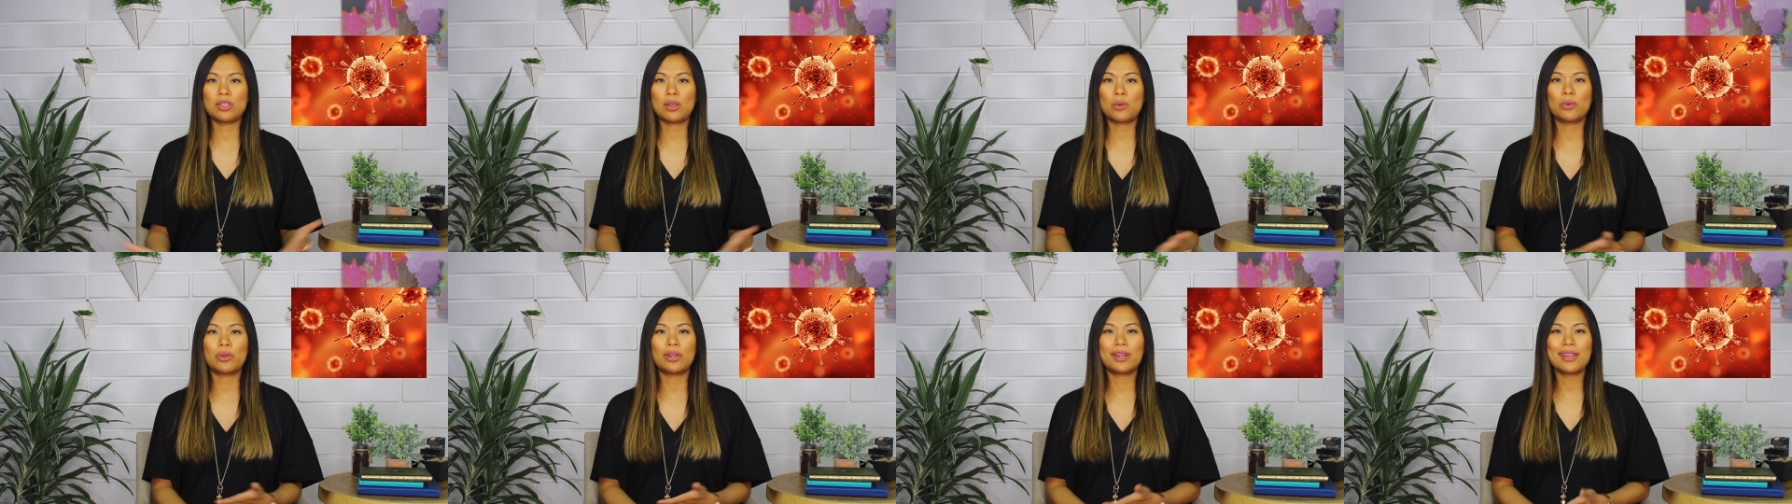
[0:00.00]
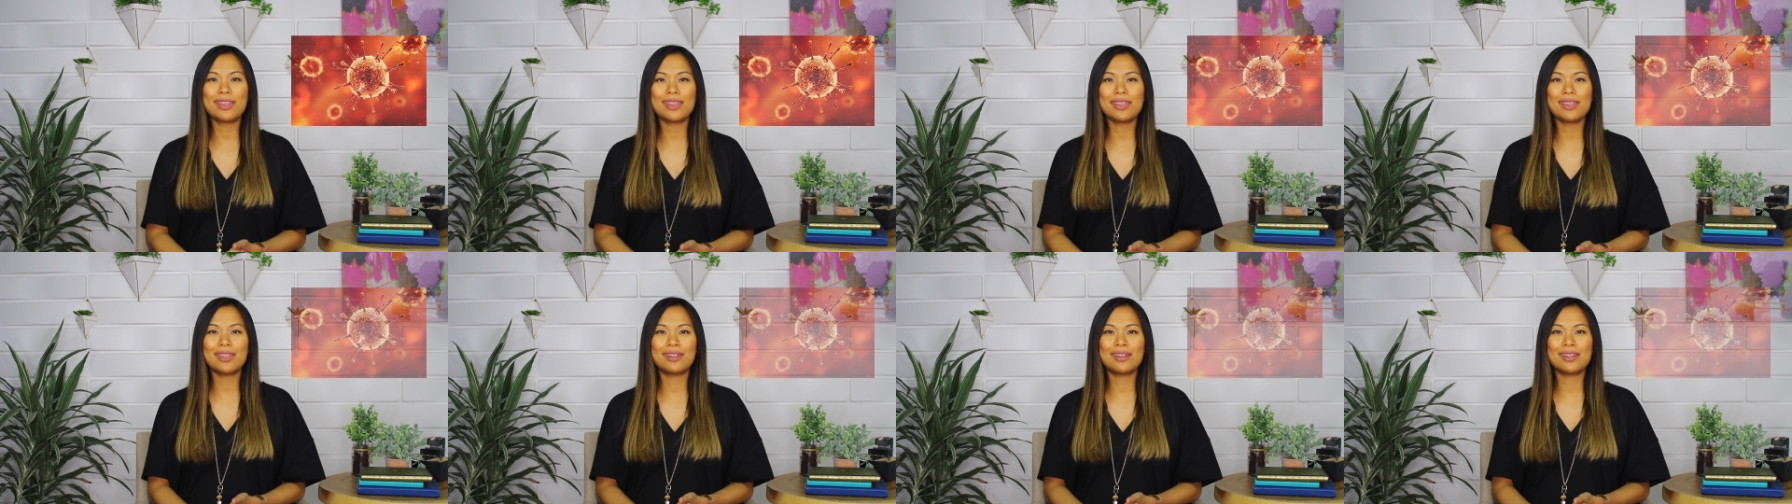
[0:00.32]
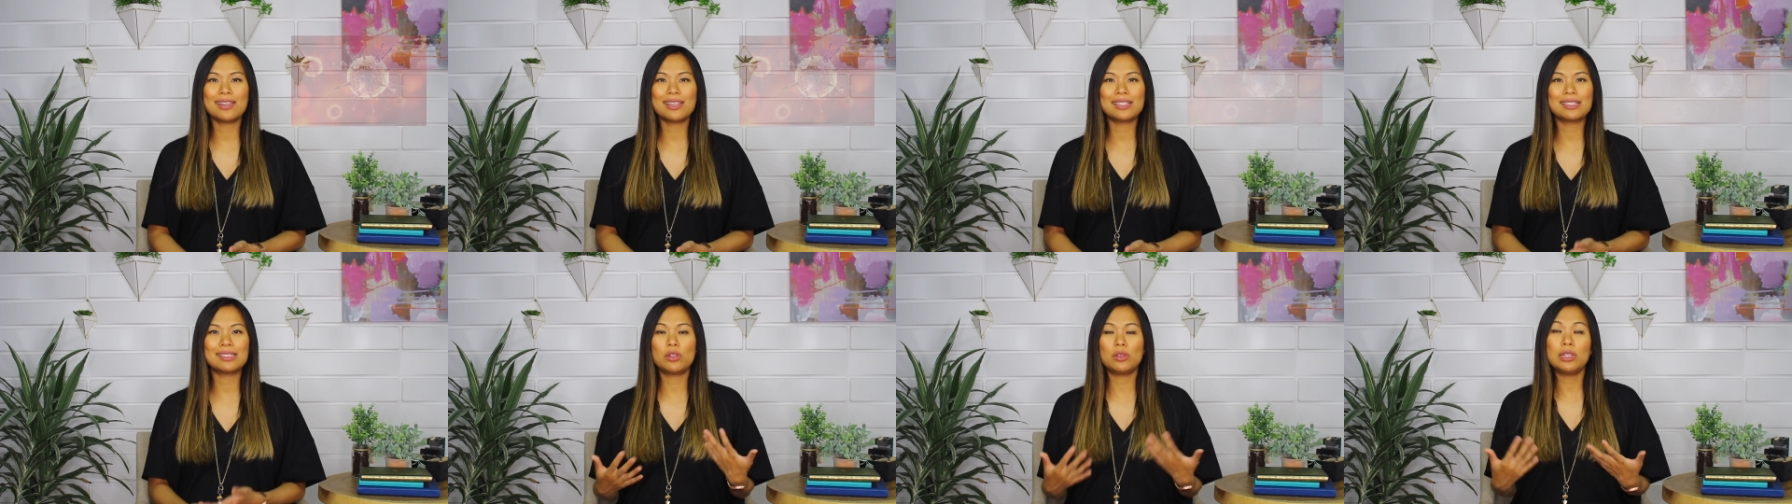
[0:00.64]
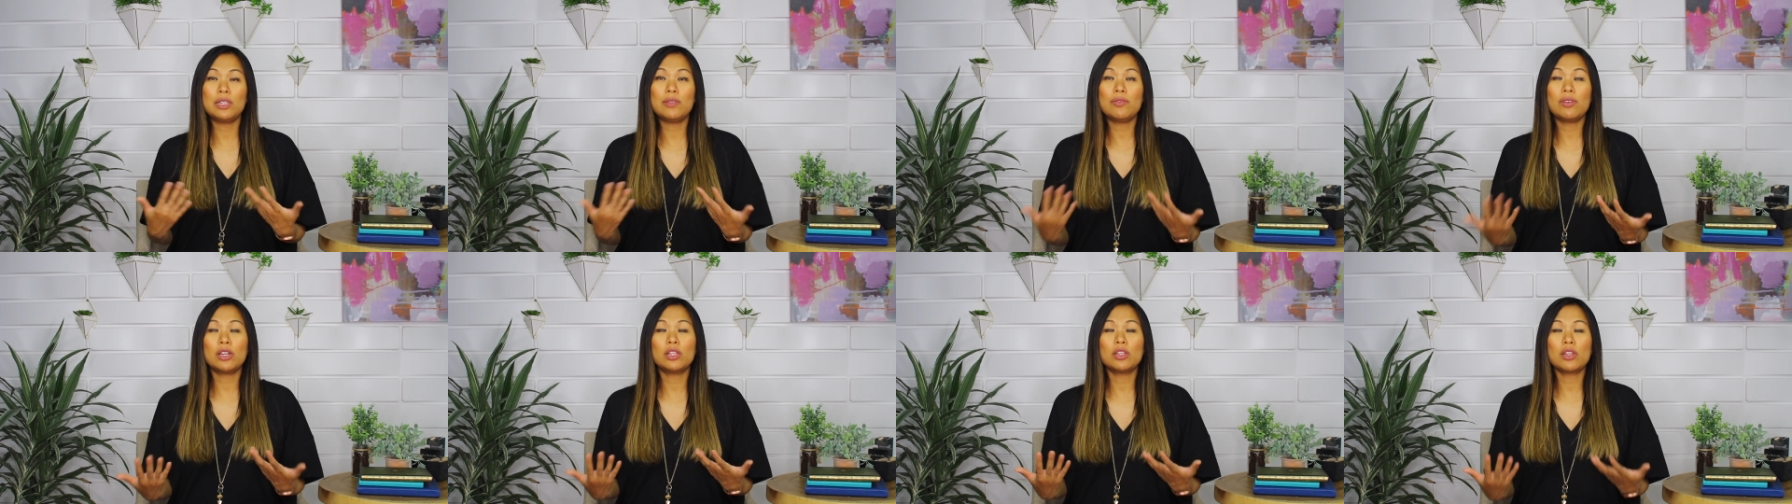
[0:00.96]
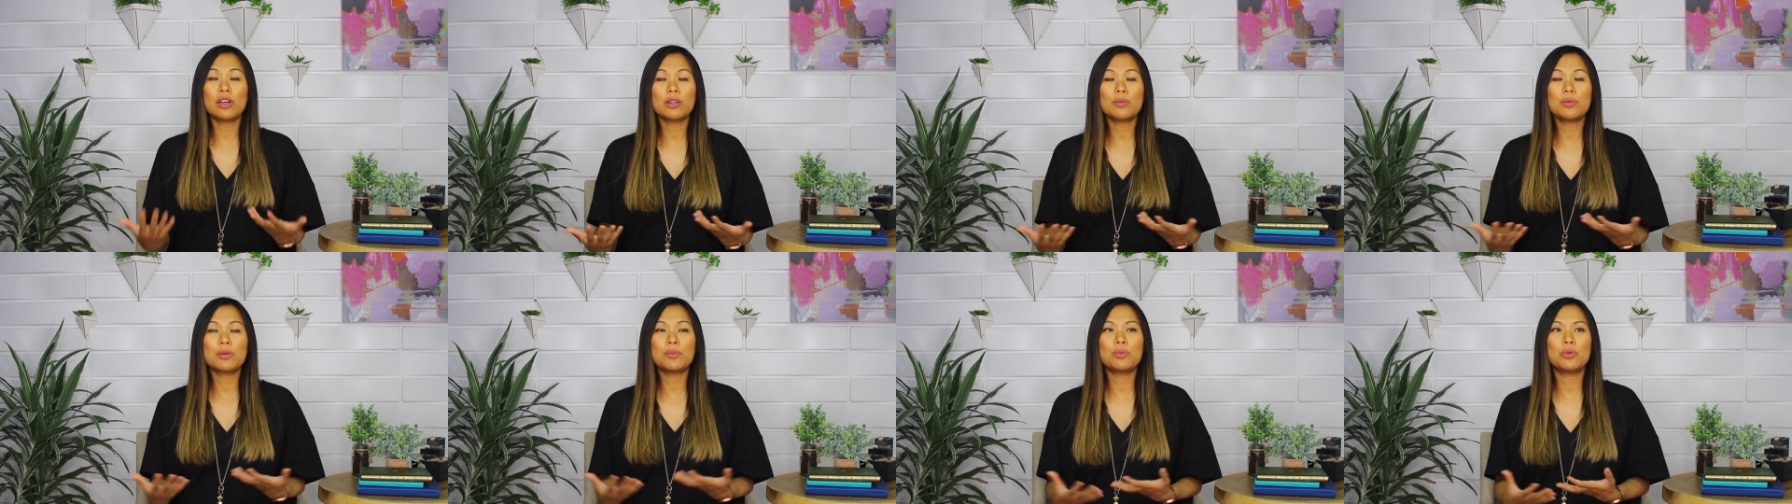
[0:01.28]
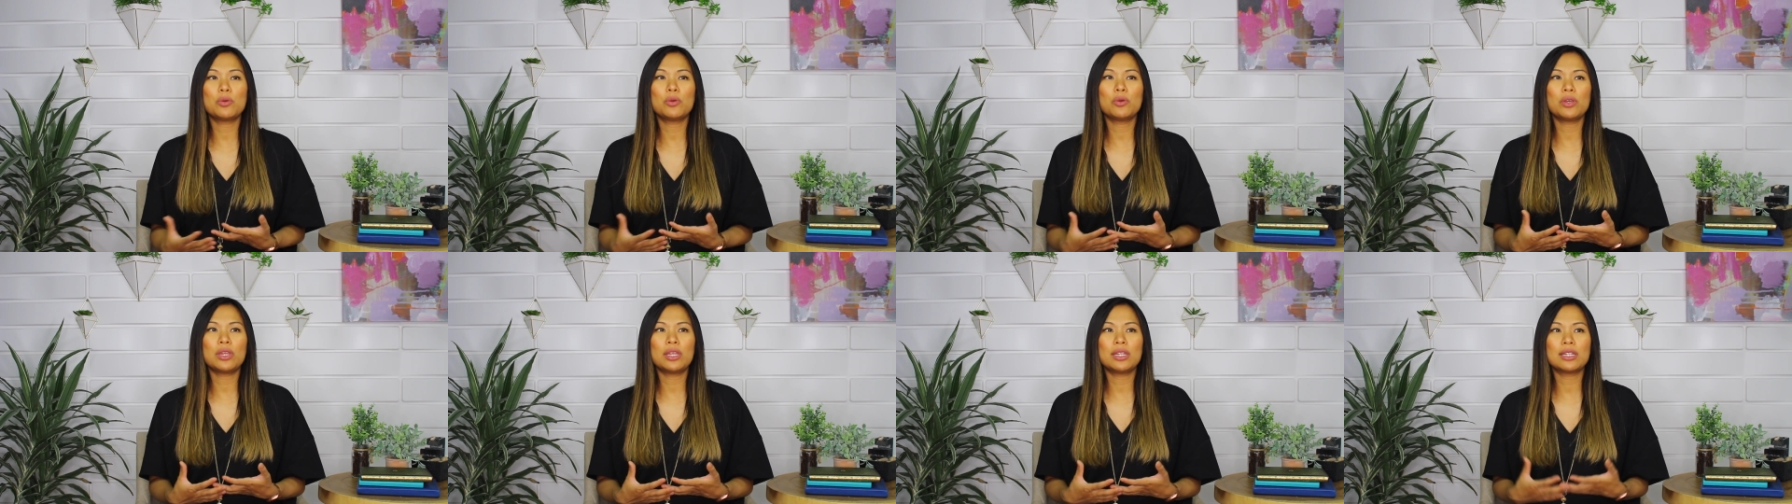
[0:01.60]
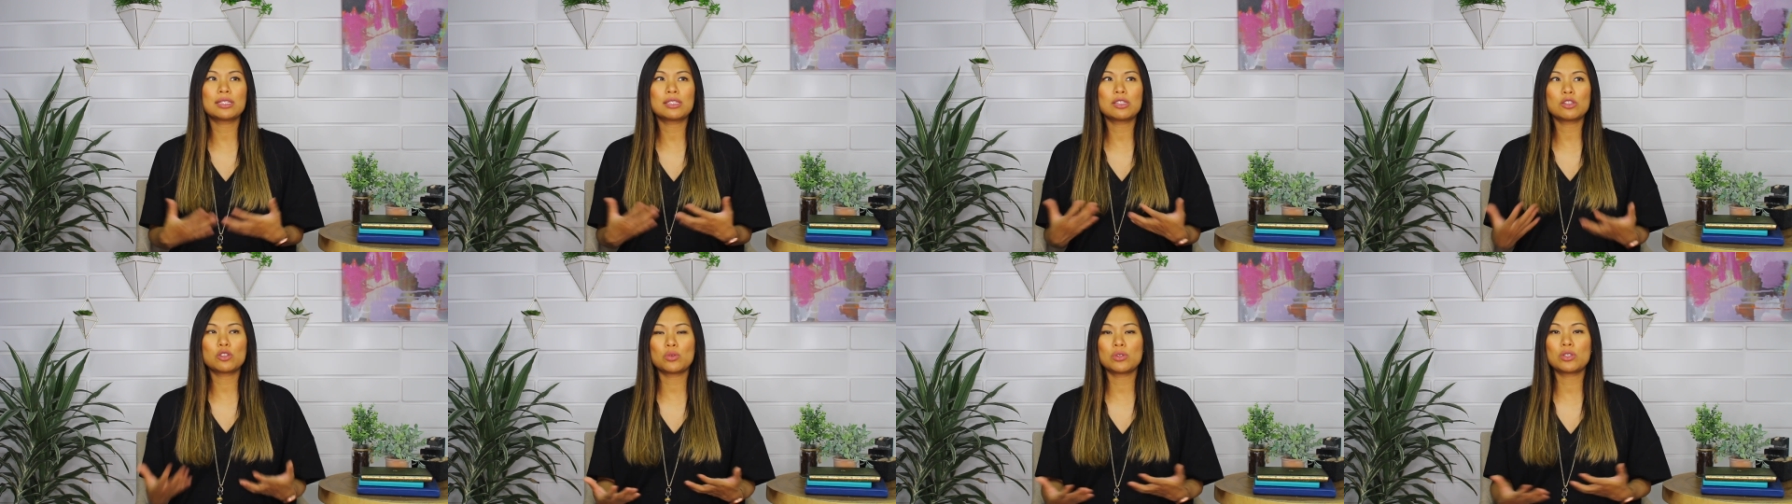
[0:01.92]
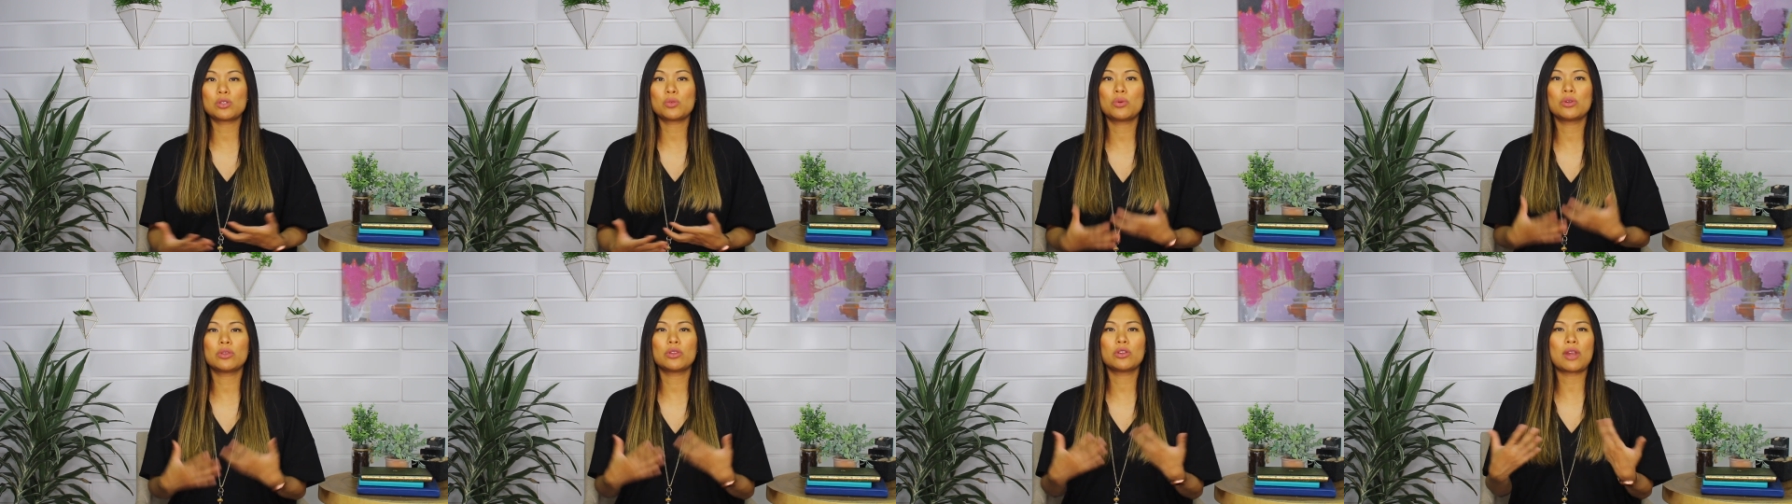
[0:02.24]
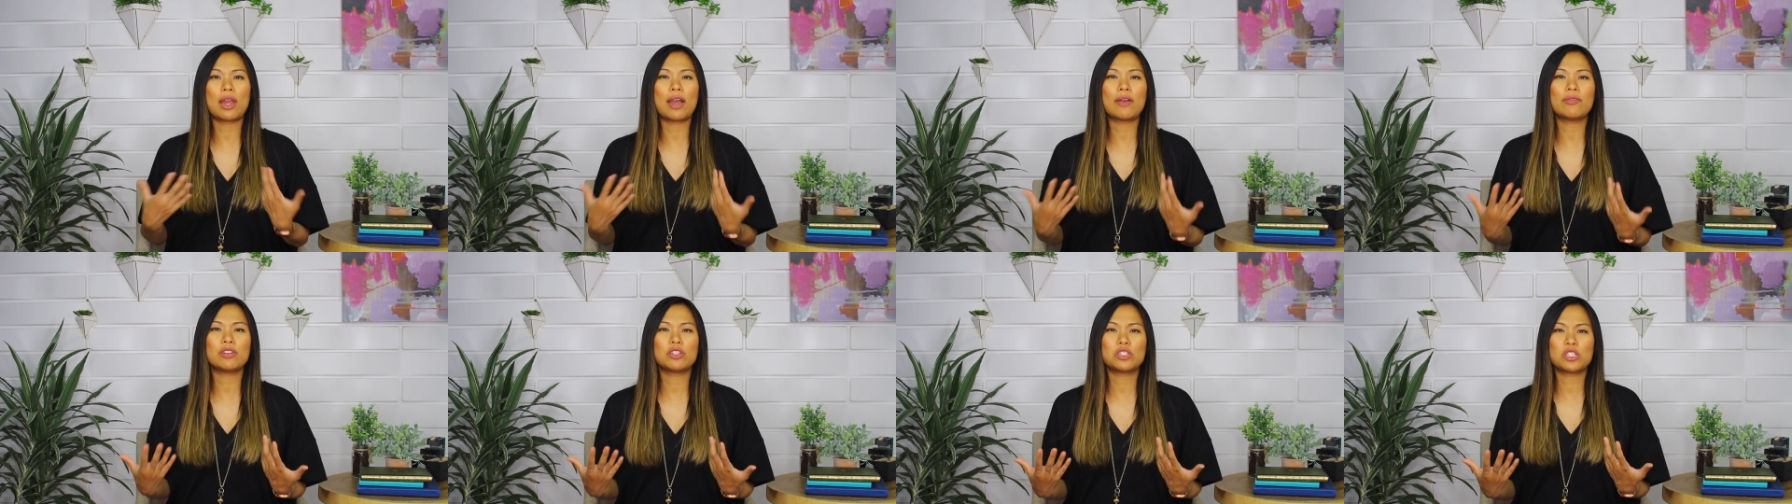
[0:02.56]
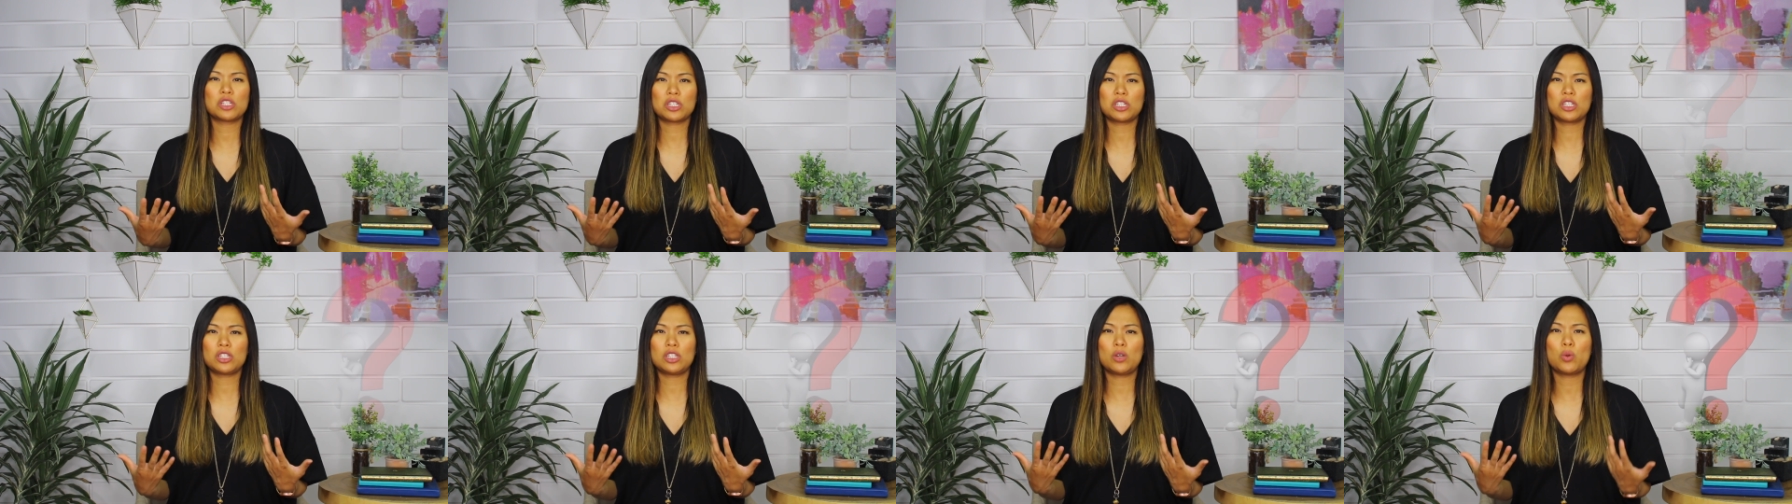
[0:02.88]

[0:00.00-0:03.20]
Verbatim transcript: that we're in is leaving a lot of people in a situation where they're having to